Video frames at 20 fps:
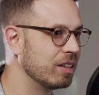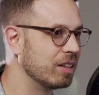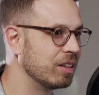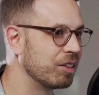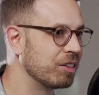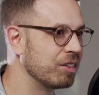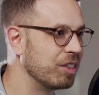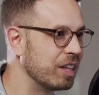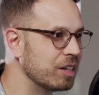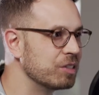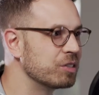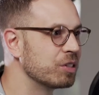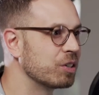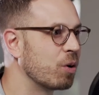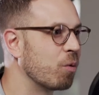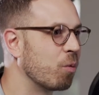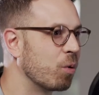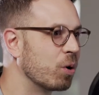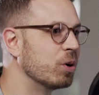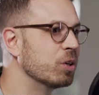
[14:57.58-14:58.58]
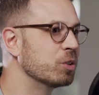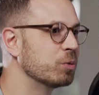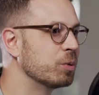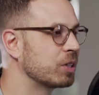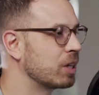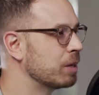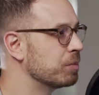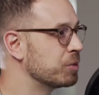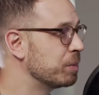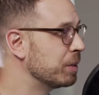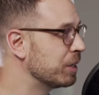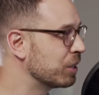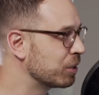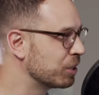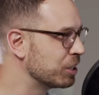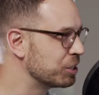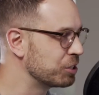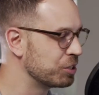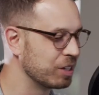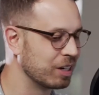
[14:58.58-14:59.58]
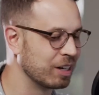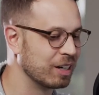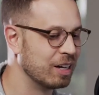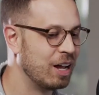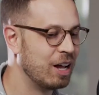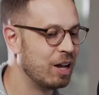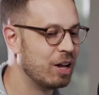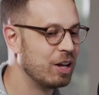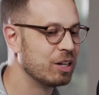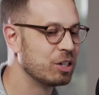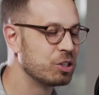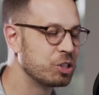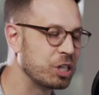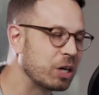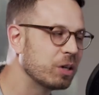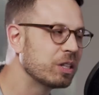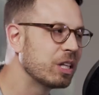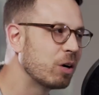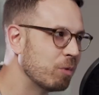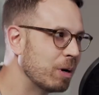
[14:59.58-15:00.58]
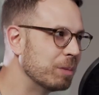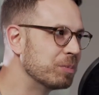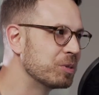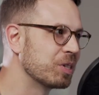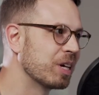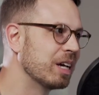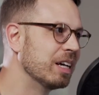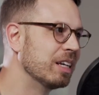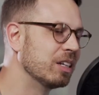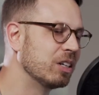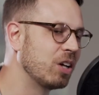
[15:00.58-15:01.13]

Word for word: the things in our world when it comes to being a Christian? Check out that website,